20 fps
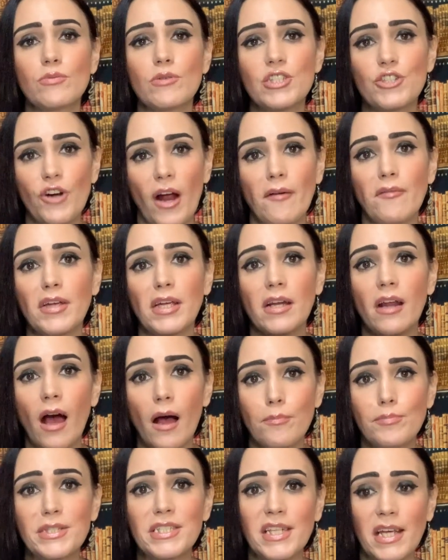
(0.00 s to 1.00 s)
was driving in
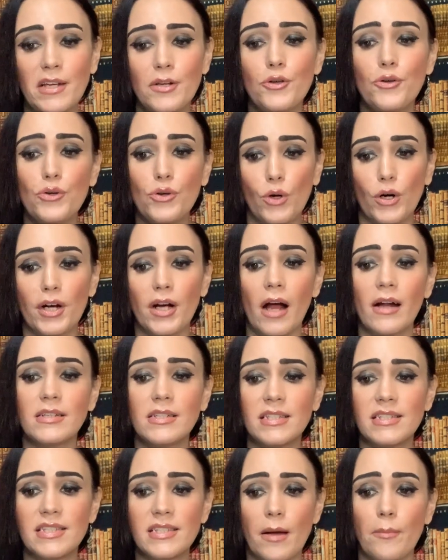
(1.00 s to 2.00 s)
upstate New York on
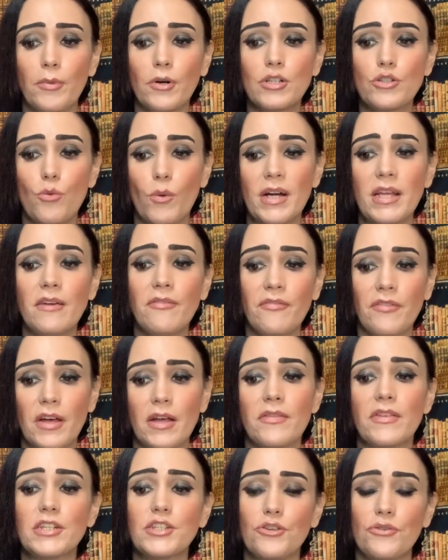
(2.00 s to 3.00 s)
December
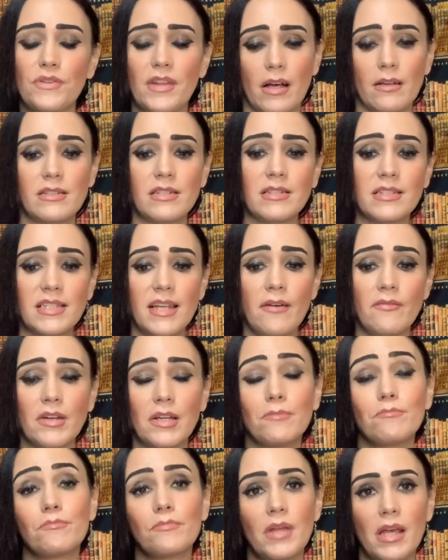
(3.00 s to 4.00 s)
25th,
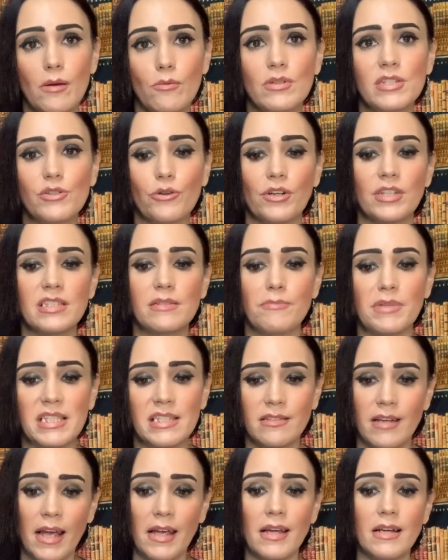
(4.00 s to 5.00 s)
2007. It was Christmas
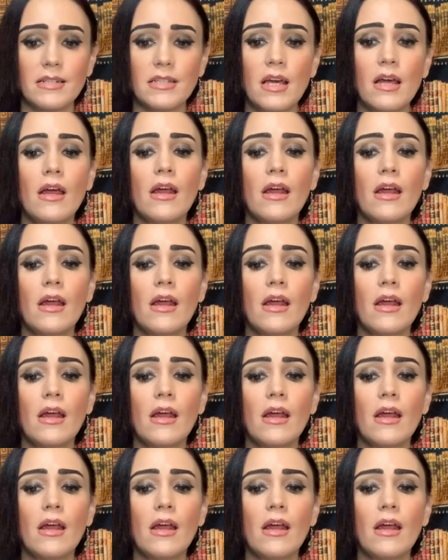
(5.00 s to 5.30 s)
night.